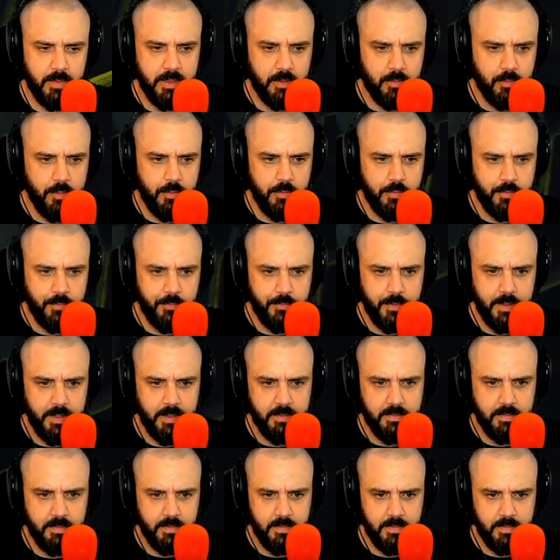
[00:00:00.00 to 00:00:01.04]
a
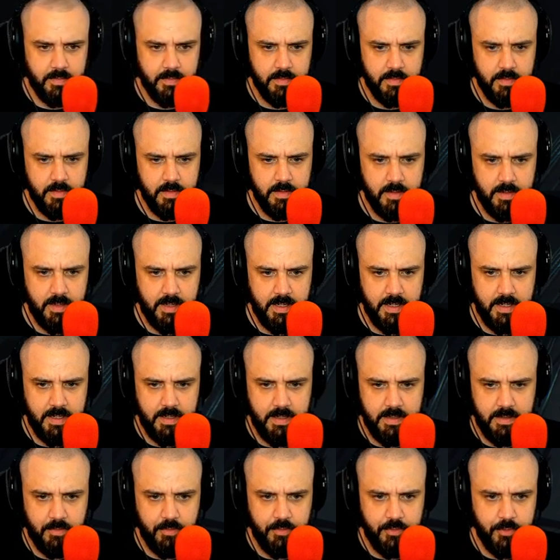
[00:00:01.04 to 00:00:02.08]
crucifix. And
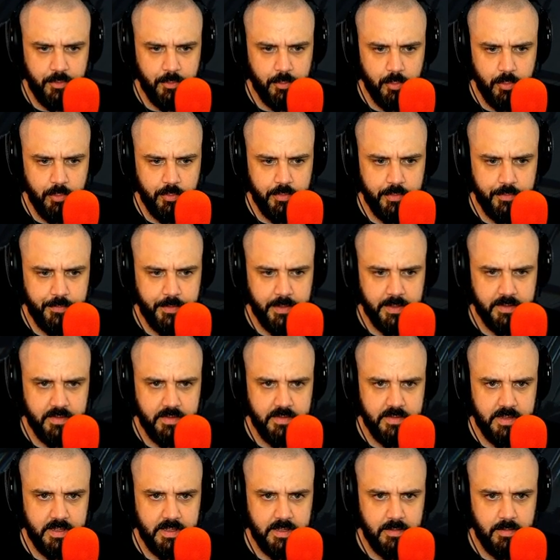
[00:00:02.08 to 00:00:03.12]
there's two crucifixes
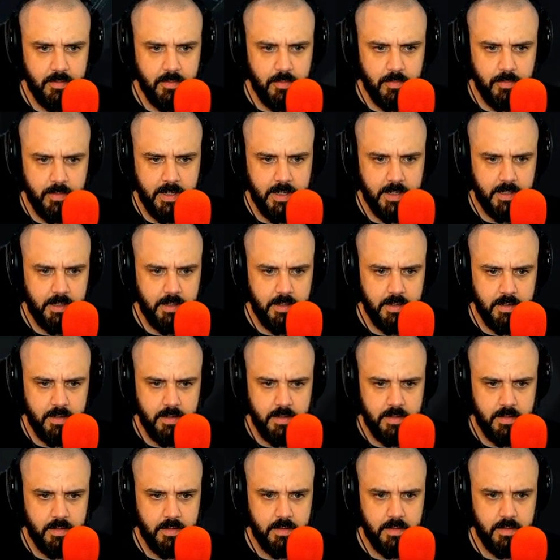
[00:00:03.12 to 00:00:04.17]
in there already.
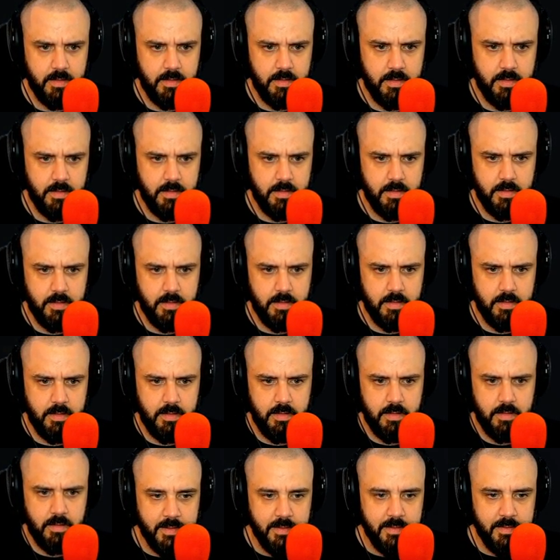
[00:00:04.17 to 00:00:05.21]
Yep.
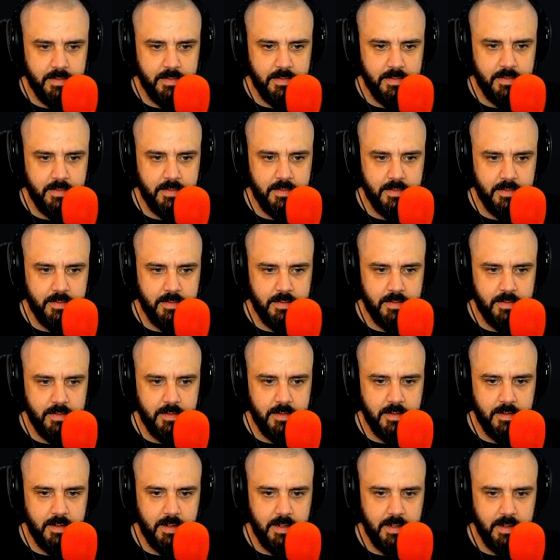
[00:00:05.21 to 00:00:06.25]

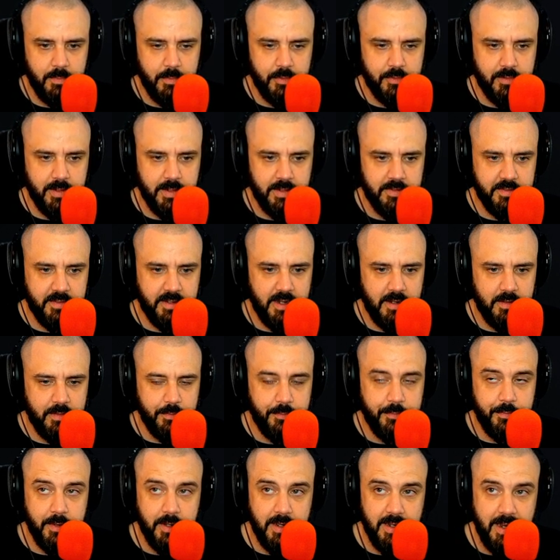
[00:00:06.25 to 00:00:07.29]
Alright, I'm going to try to scare the
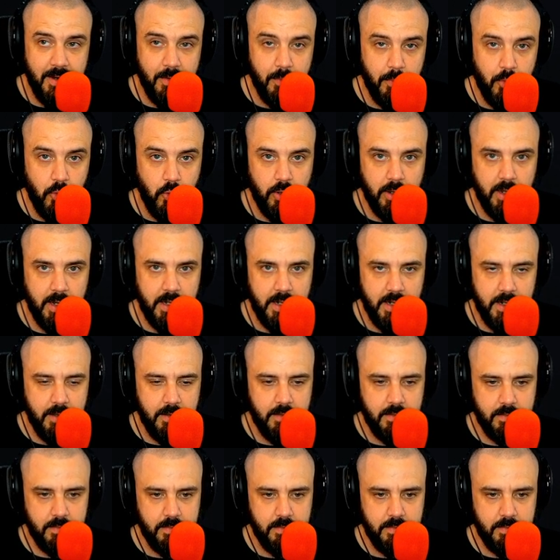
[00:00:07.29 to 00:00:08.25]
fuck out of Morgan now.